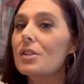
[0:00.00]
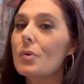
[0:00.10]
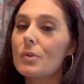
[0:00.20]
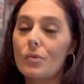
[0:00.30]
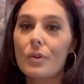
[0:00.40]
So
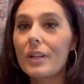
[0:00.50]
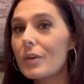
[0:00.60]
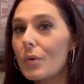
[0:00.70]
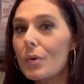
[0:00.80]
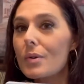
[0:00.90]
it was really
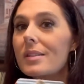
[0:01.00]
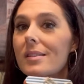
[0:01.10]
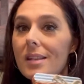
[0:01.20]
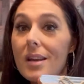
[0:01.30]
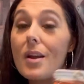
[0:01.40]
cool to
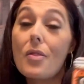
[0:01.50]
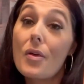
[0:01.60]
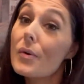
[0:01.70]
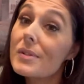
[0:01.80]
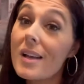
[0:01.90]
see
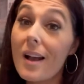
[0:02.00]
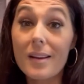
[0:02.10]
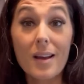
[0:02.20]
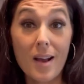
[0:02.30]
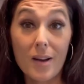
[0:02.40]
those
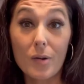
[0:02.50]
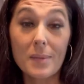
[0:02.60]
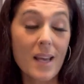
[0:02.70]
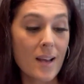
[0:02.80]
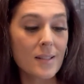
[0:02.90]
kind of
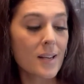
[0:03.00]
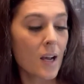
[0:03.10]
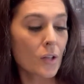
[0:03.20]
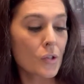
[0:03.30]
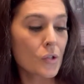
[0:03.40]
items at
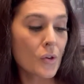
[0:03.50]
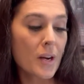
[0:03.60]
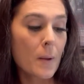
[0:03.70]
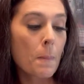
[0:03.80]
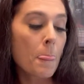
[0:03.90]
Dollar
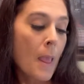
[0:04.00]
Tree.